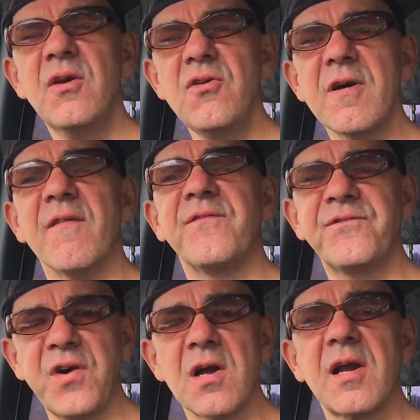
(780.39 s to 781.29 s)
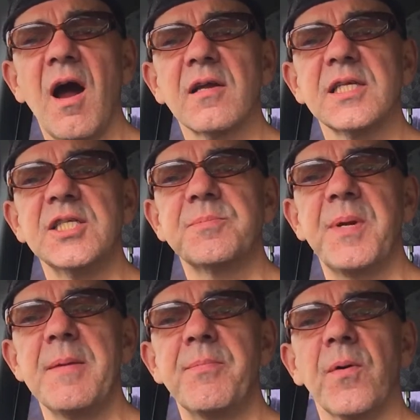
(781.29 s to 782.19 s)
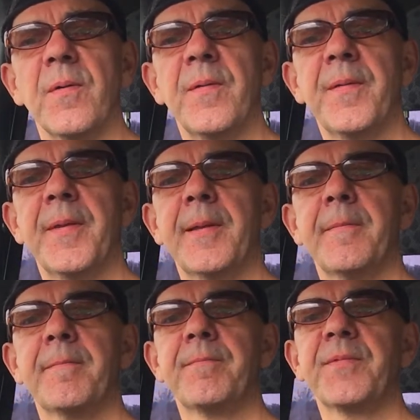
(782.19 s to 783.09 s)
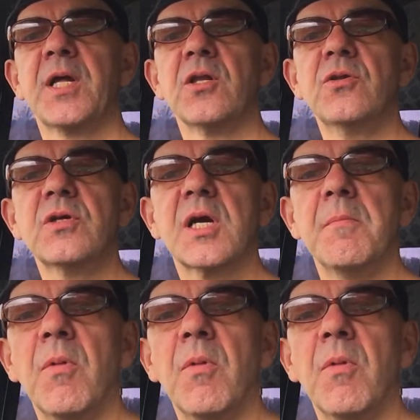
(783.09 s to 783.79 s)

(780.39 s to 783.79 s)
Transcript: Who the fuck are these people? Luc